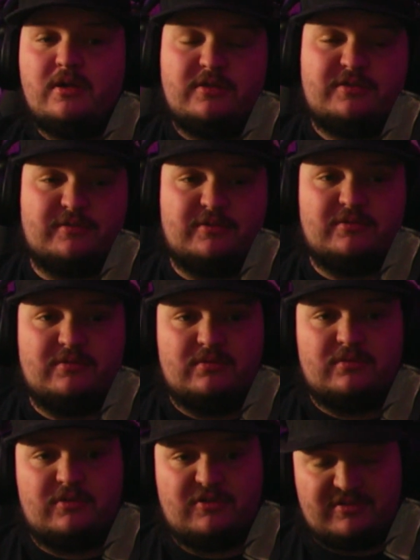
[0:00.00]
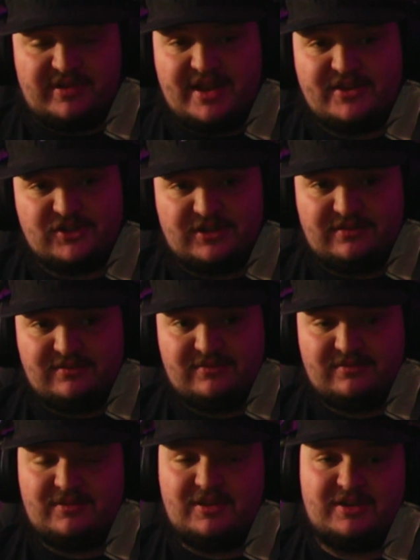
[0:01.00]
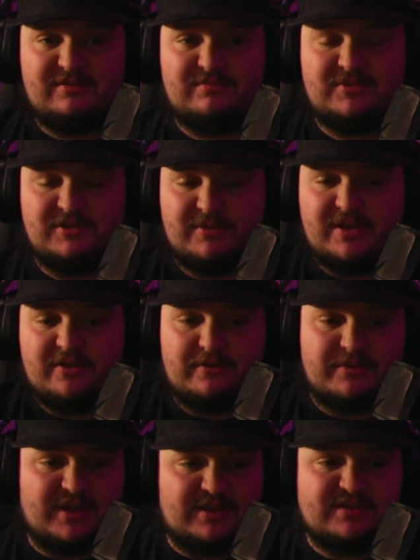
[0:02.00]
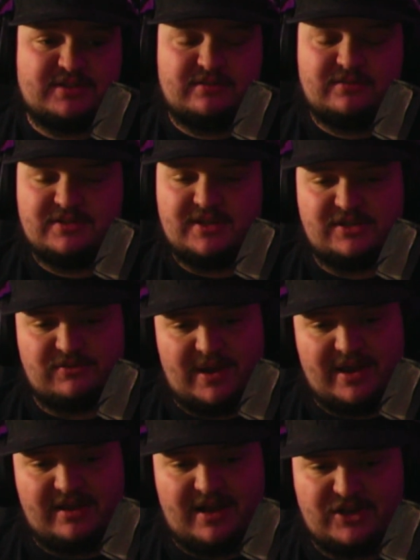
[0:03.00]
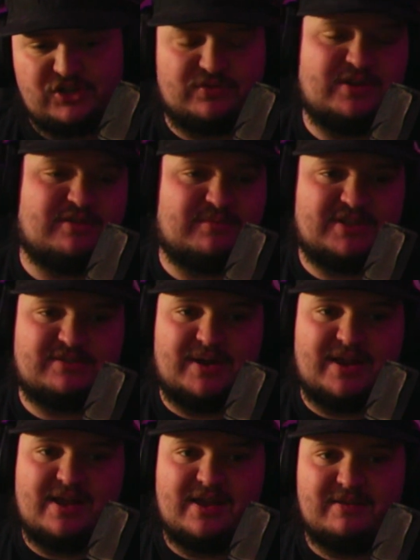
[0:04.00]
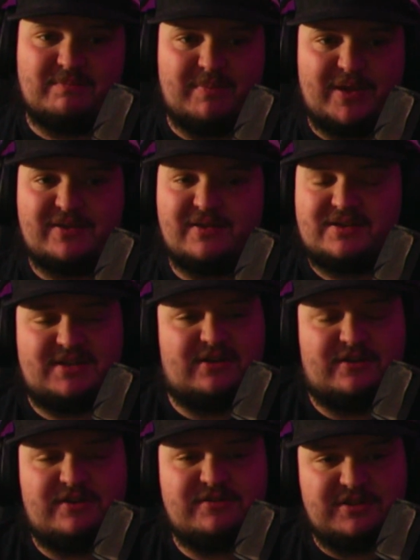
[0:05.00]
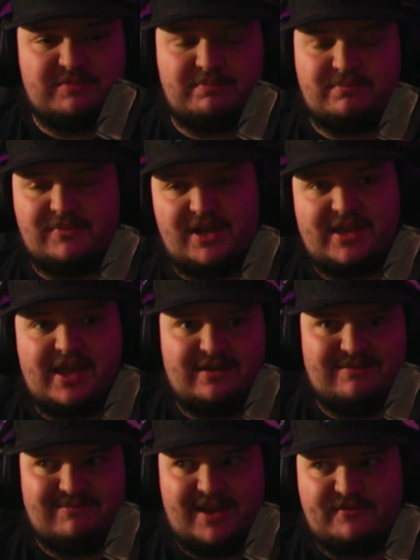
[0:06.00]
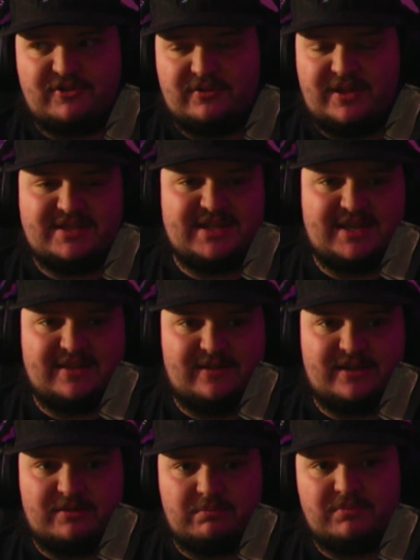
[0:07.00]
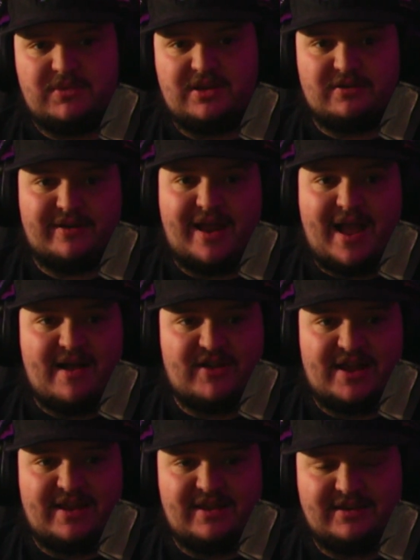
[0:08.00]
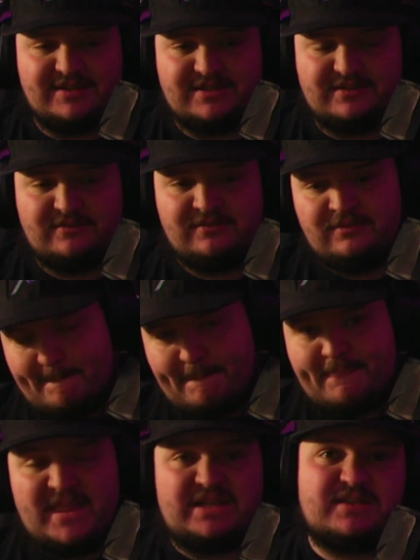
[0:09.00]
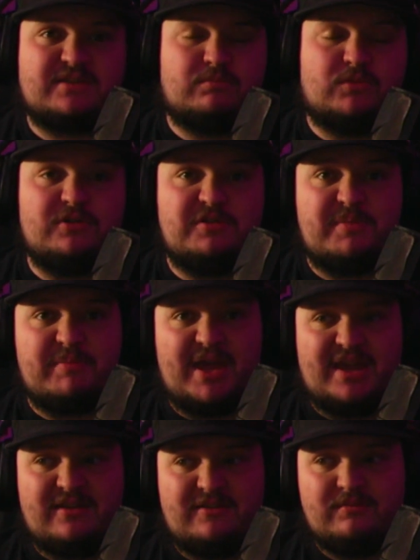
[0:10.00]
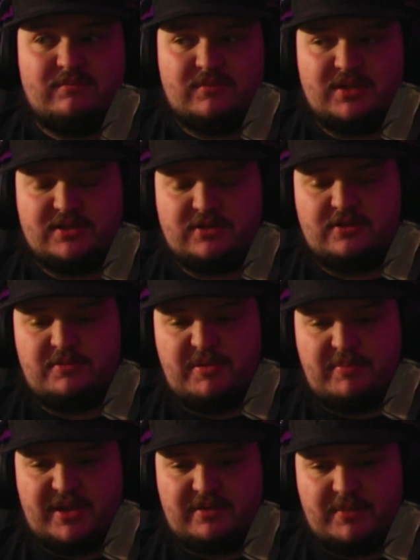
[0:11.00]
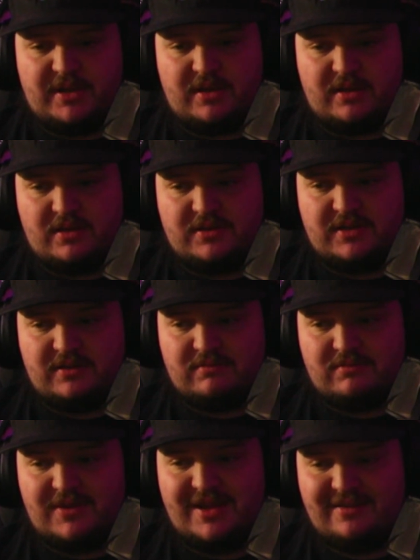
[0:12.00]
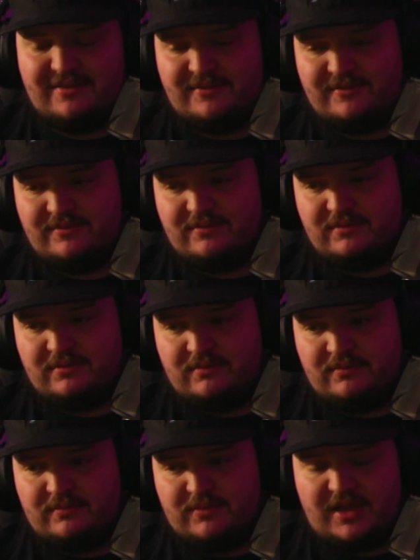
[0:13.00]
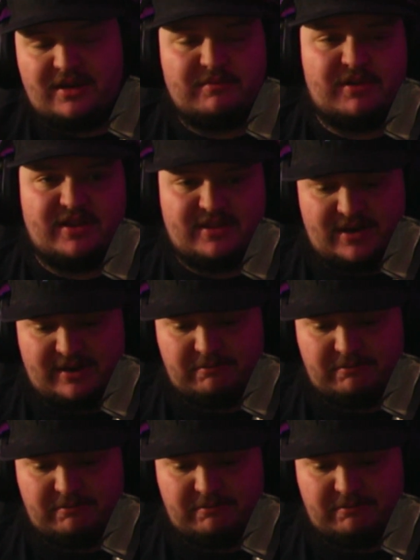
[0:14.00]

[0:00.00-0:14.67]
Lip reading: through creation and doing other things. So that's why I stream. That's why I make content on YouTube again after like taking like a 1.5 year hiatus. That's good to be back. It's good to be back making content. And I'm glad that I